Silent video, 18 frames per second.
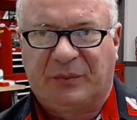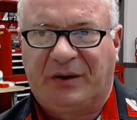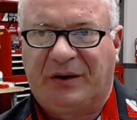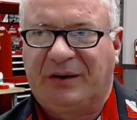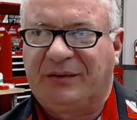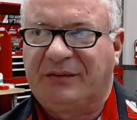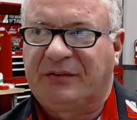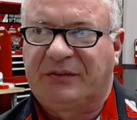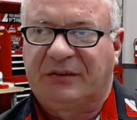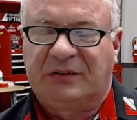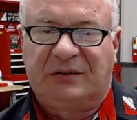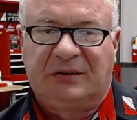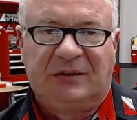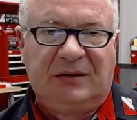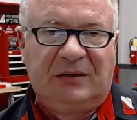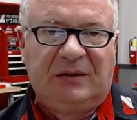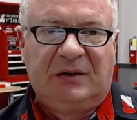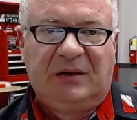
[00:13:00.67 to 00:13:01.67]
rings, and
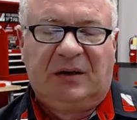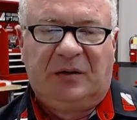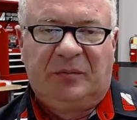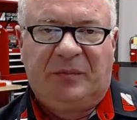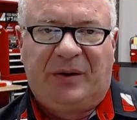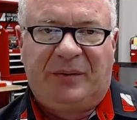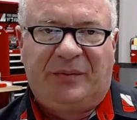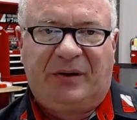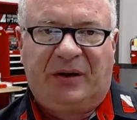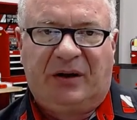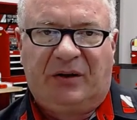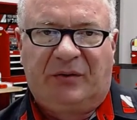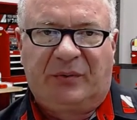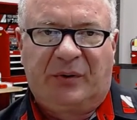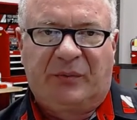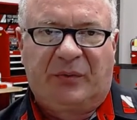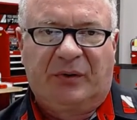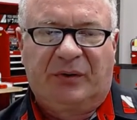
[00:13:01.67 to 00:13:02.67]
maybe uh,
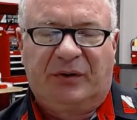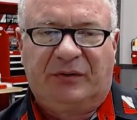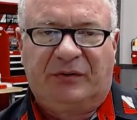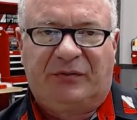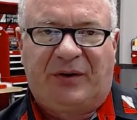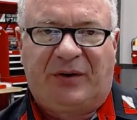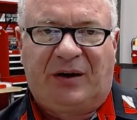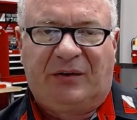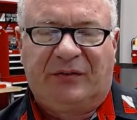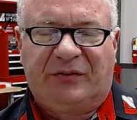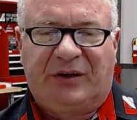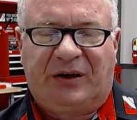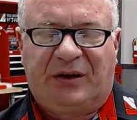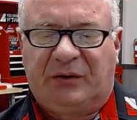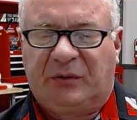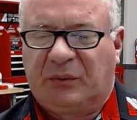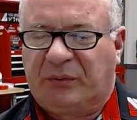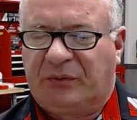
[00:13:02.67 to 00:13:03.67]
rework those valves
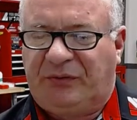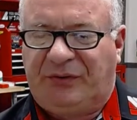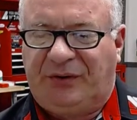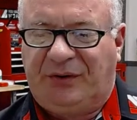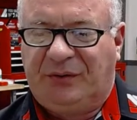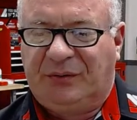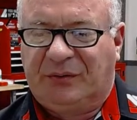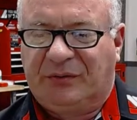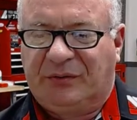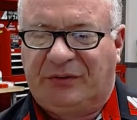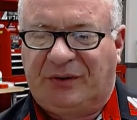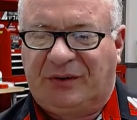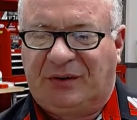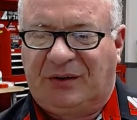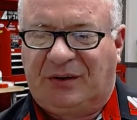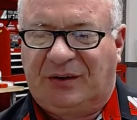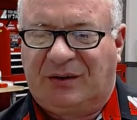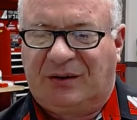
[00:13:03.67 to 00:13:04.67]
and or seals
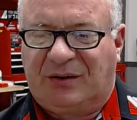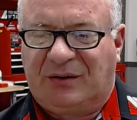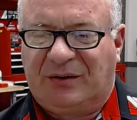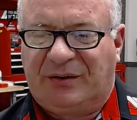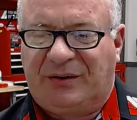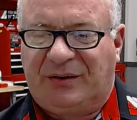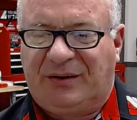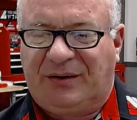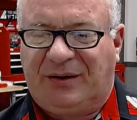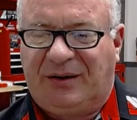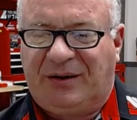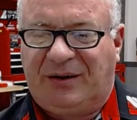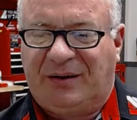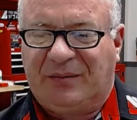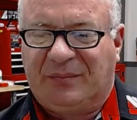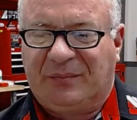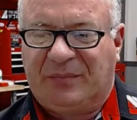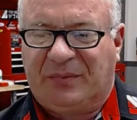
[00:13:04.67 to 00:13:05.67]
and uh, call it a
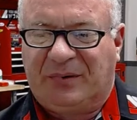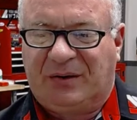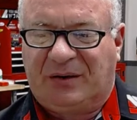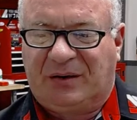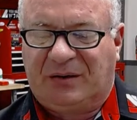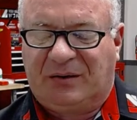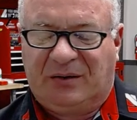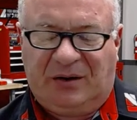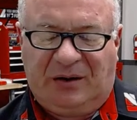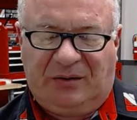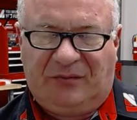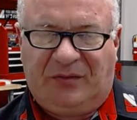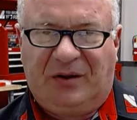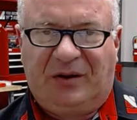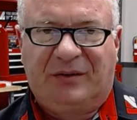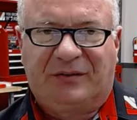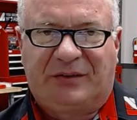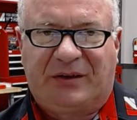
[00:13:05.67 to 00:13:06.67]
day. But uh, if
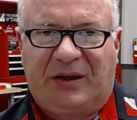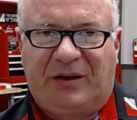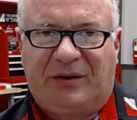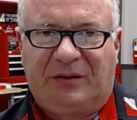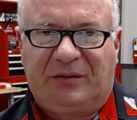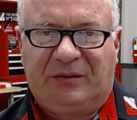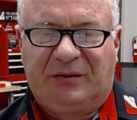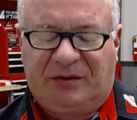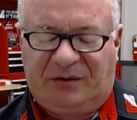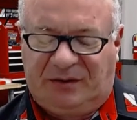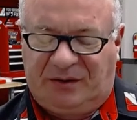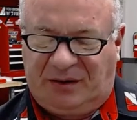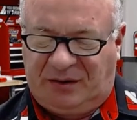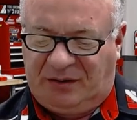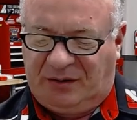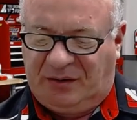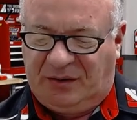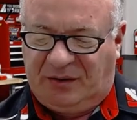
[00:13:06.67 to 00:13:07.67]
it gets down and
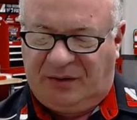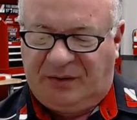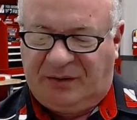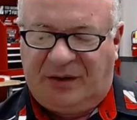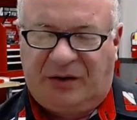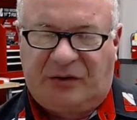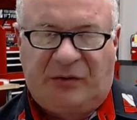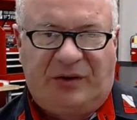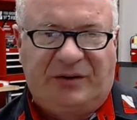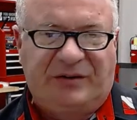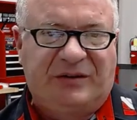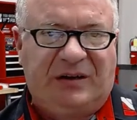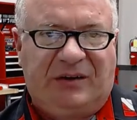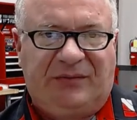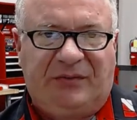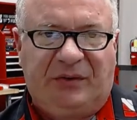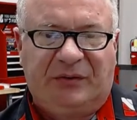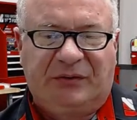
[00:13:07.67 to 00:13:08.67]
that, that
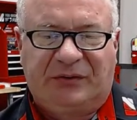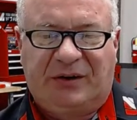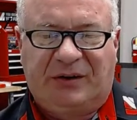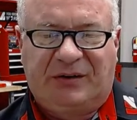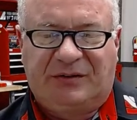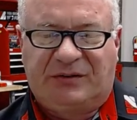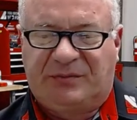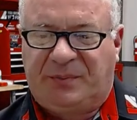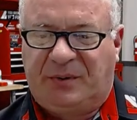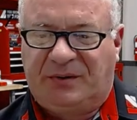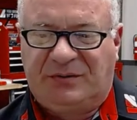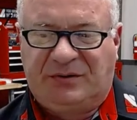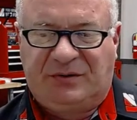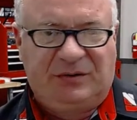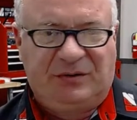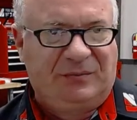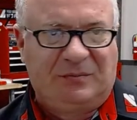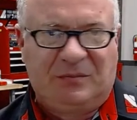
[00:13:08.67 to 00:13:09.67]
crankshaft feels like it's supposed
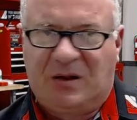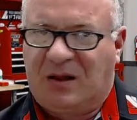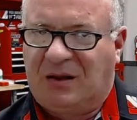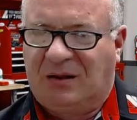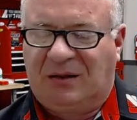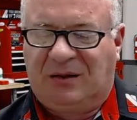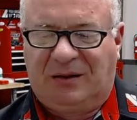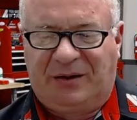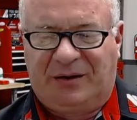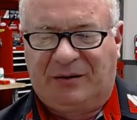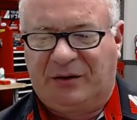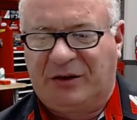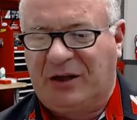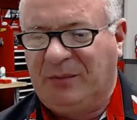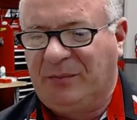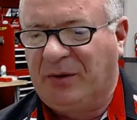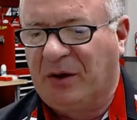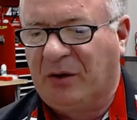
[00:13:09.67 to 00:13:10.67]
to, let her
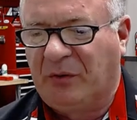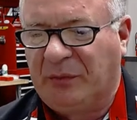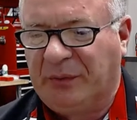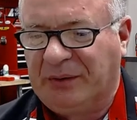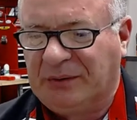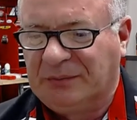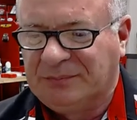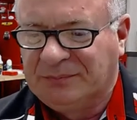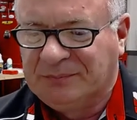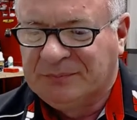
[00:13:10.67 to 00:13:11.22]
keep going.